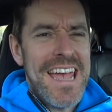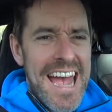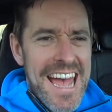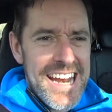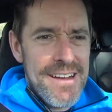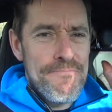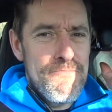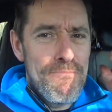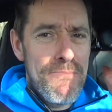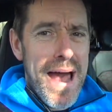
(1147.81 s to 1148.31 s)

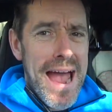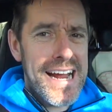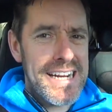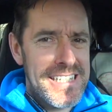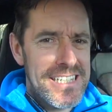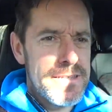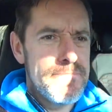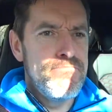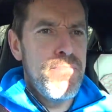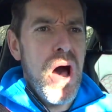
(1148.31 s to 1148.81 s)
head back
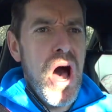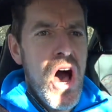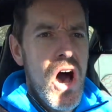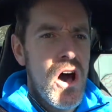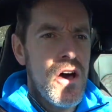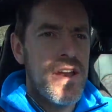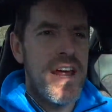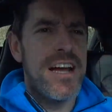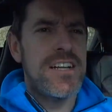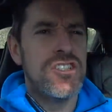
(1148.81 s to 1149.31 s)
to the
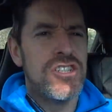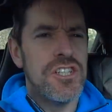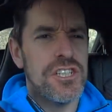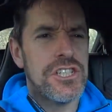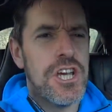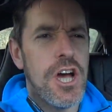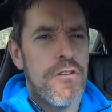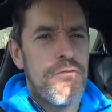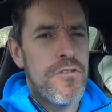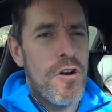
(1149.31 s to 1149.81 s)
barn and
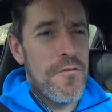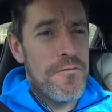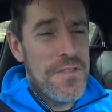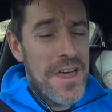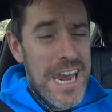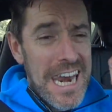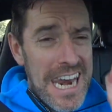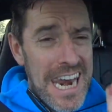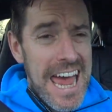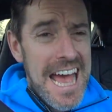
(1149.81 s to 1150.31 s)
just cover off
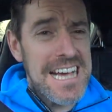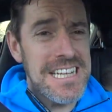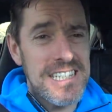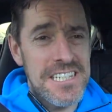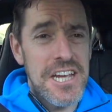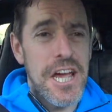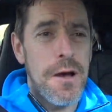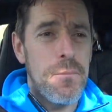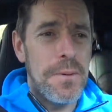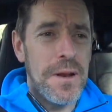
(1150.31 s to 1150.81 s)
the
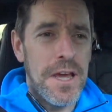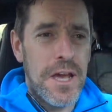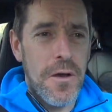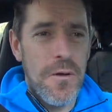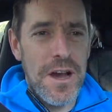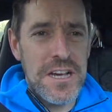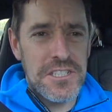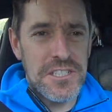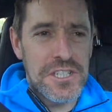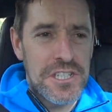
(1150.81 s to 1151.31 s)
last couple of
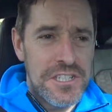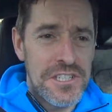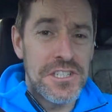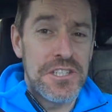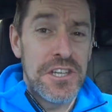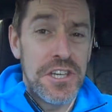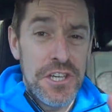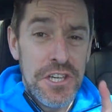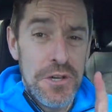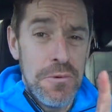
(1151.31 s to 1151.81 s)
questions
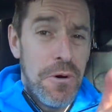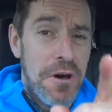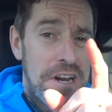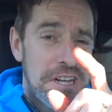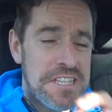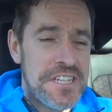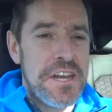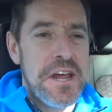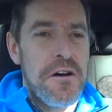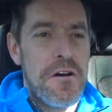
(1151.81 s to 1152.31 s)
that you
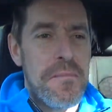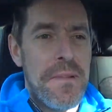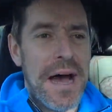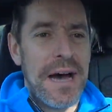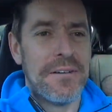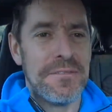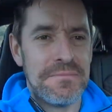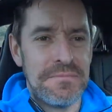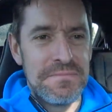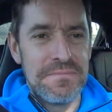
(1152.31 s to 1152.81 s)
wanted to know
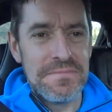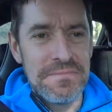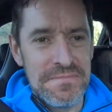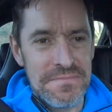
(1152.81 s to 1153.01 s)
about.